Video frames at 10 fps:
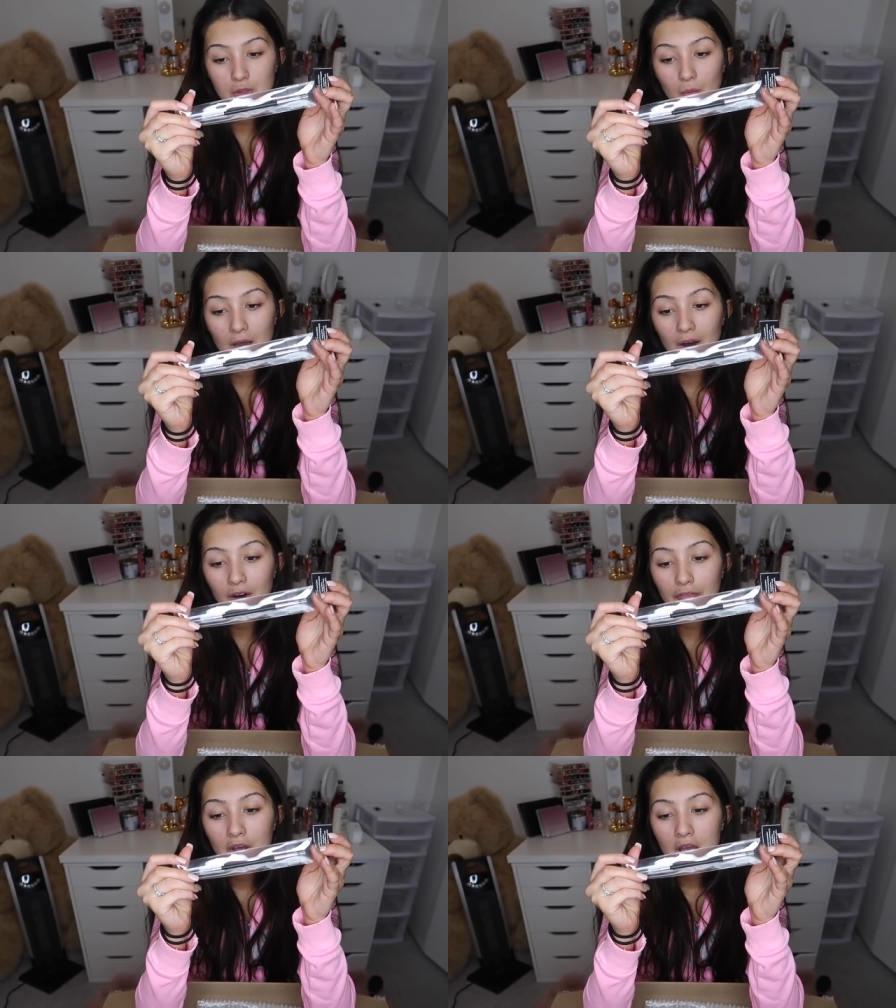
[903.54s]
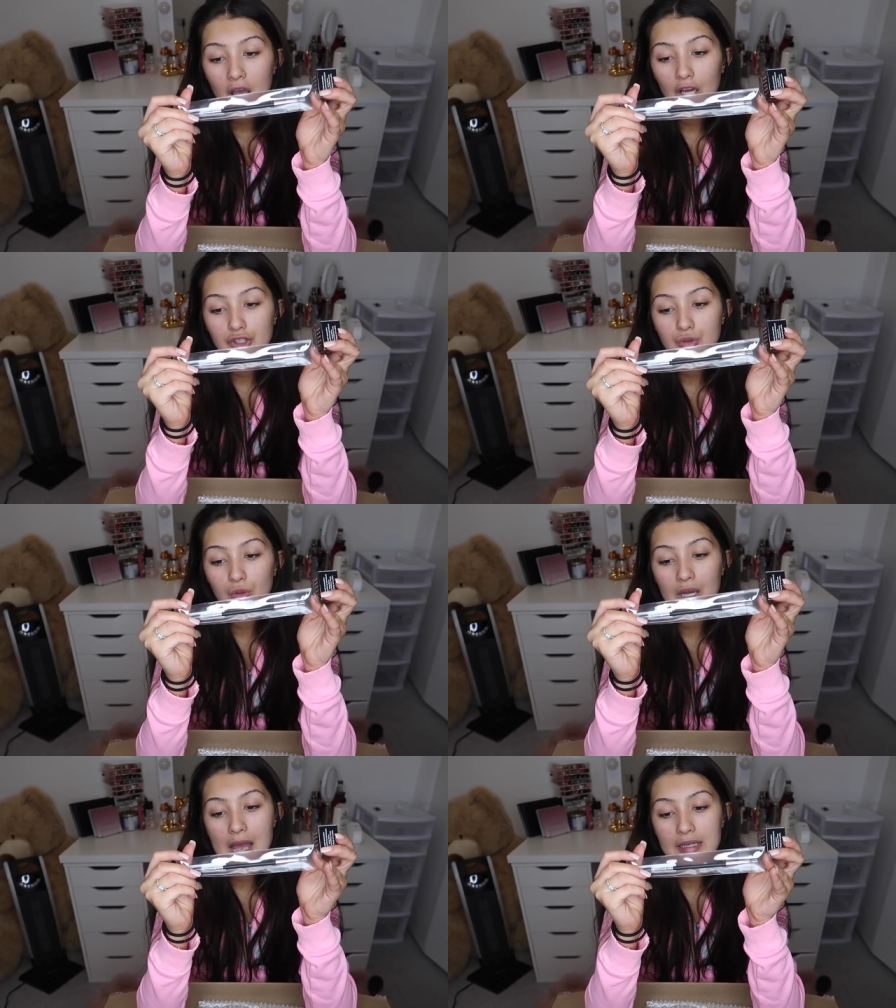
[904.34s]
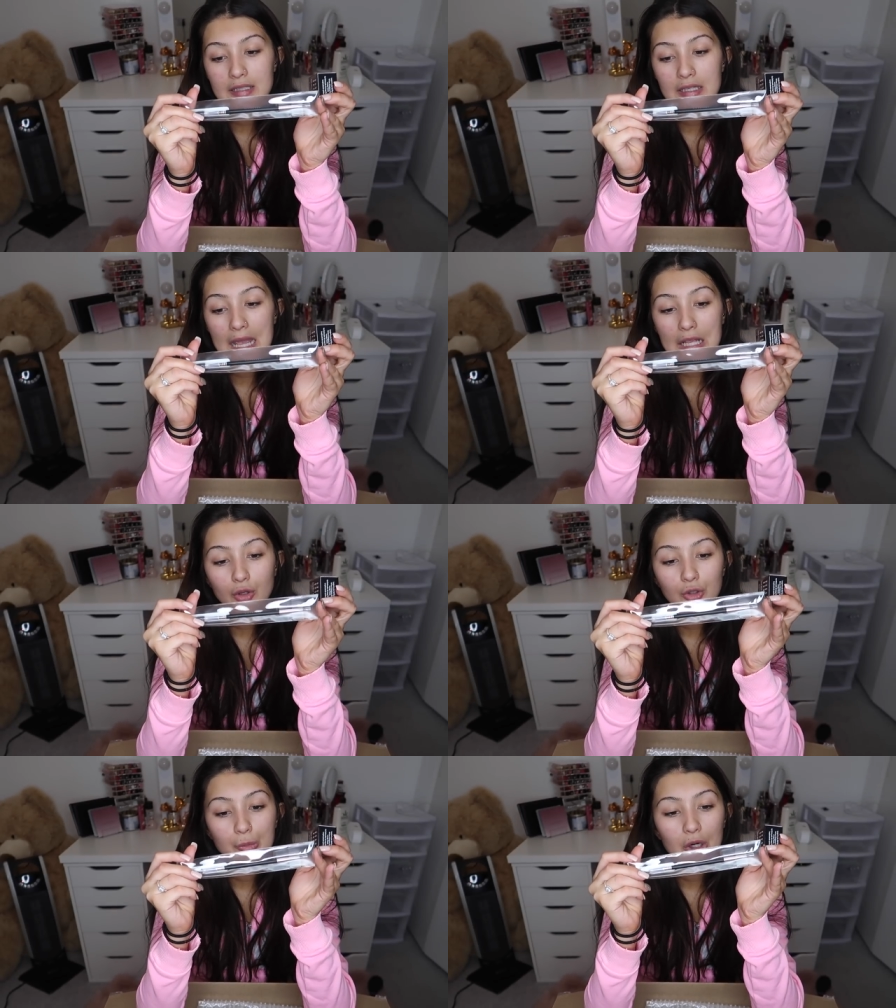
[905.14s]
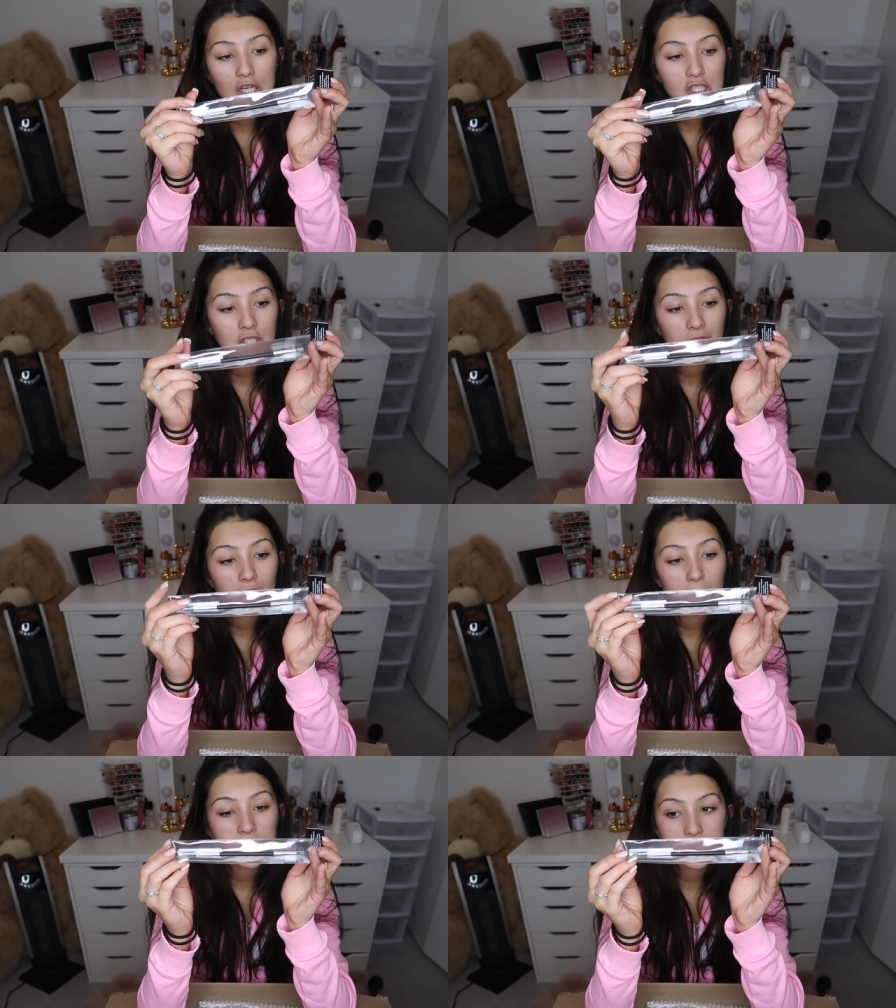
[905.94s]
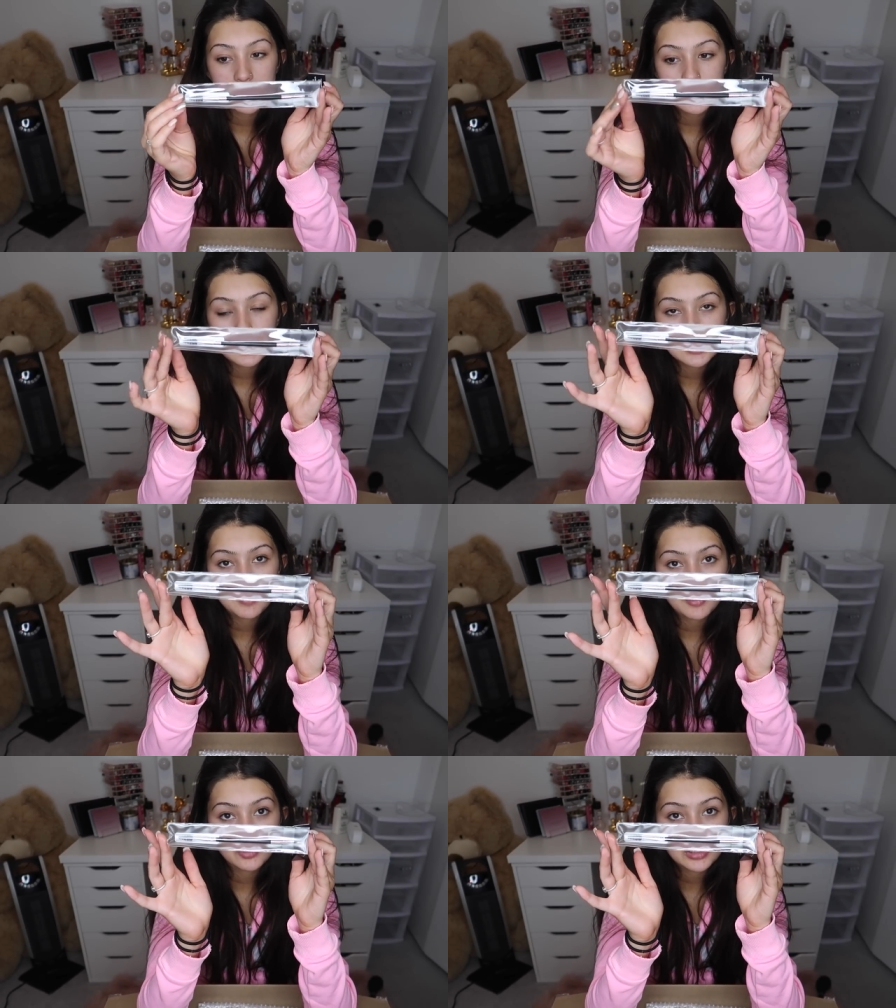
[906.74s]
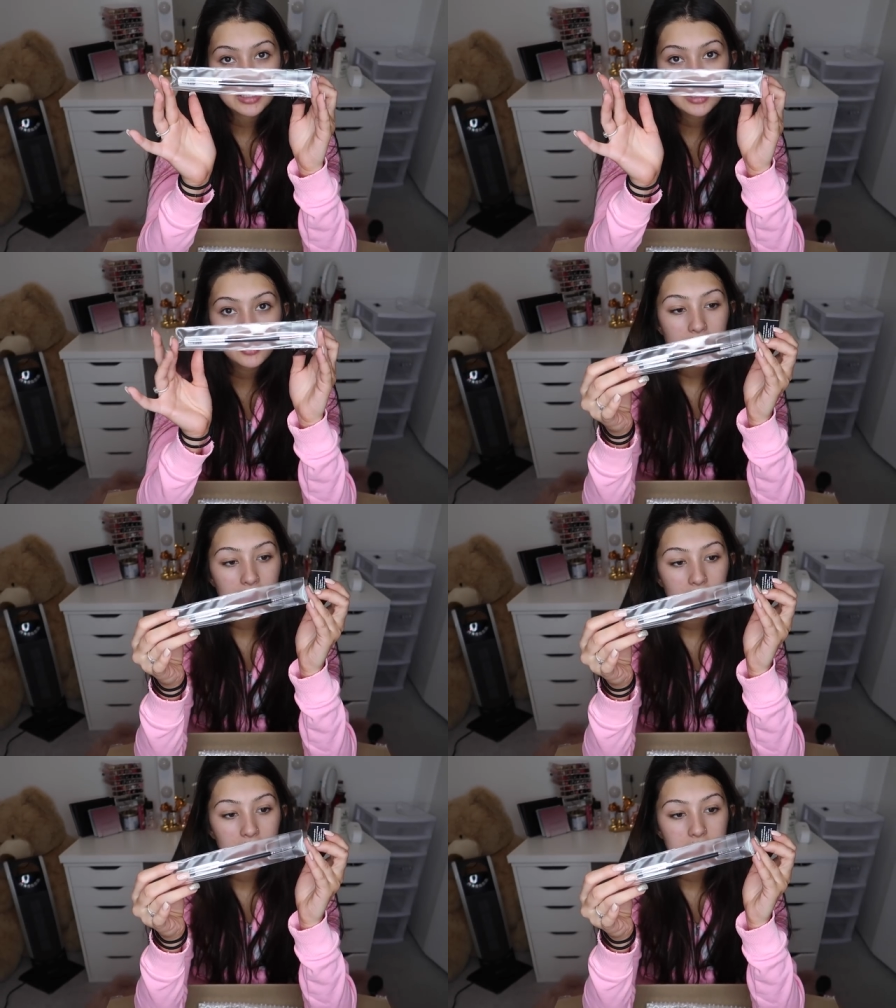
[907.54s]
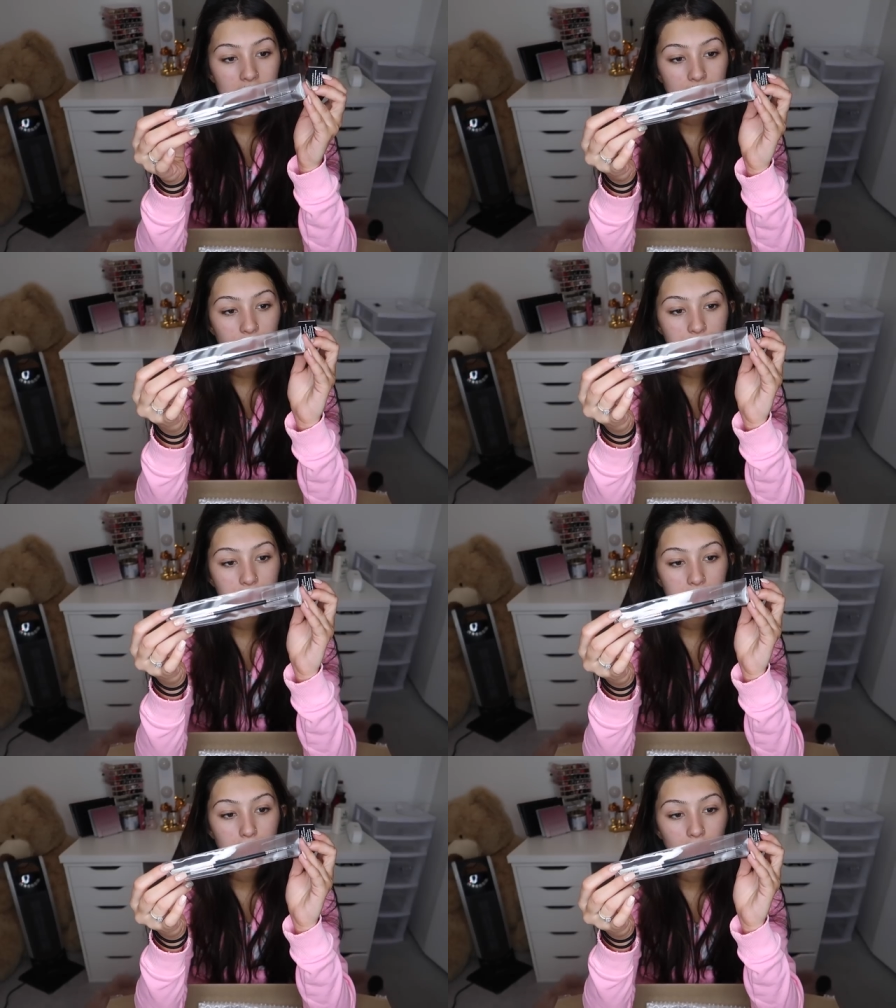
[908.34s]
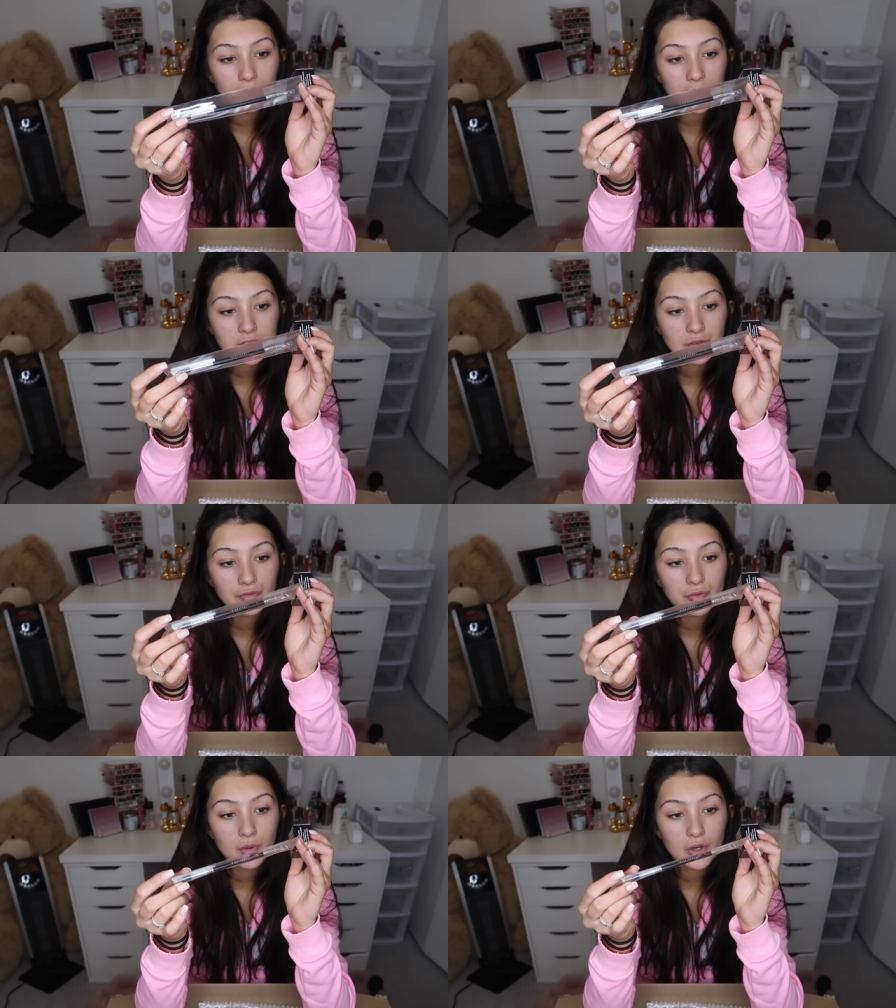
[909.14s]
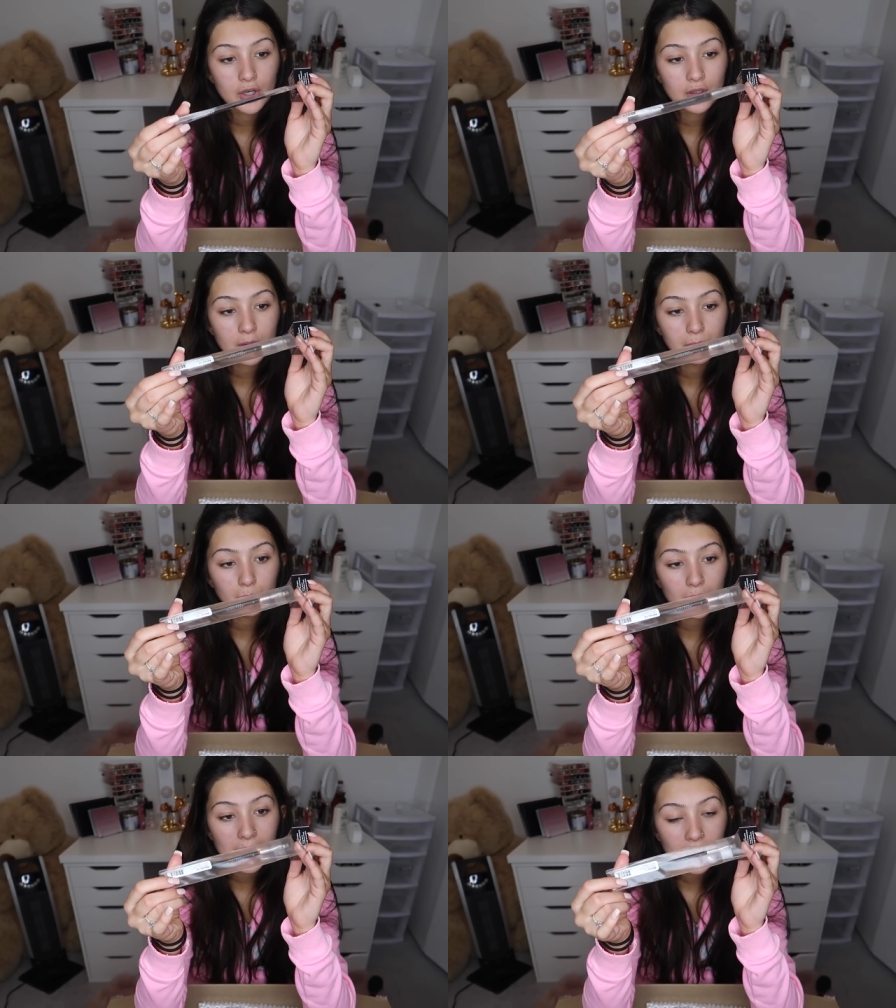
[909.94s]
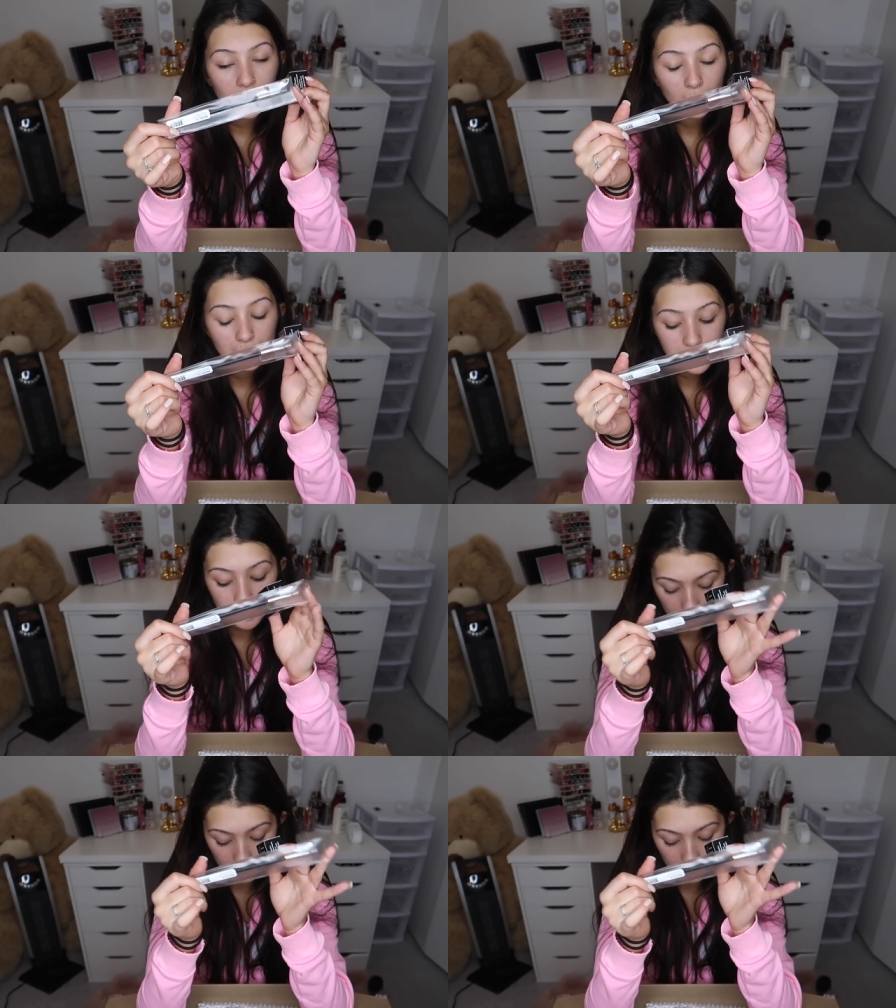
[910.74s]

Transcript: 12 a dual ended angled brush from Anastasia Beverly Hills and I thought this would be perfect for brows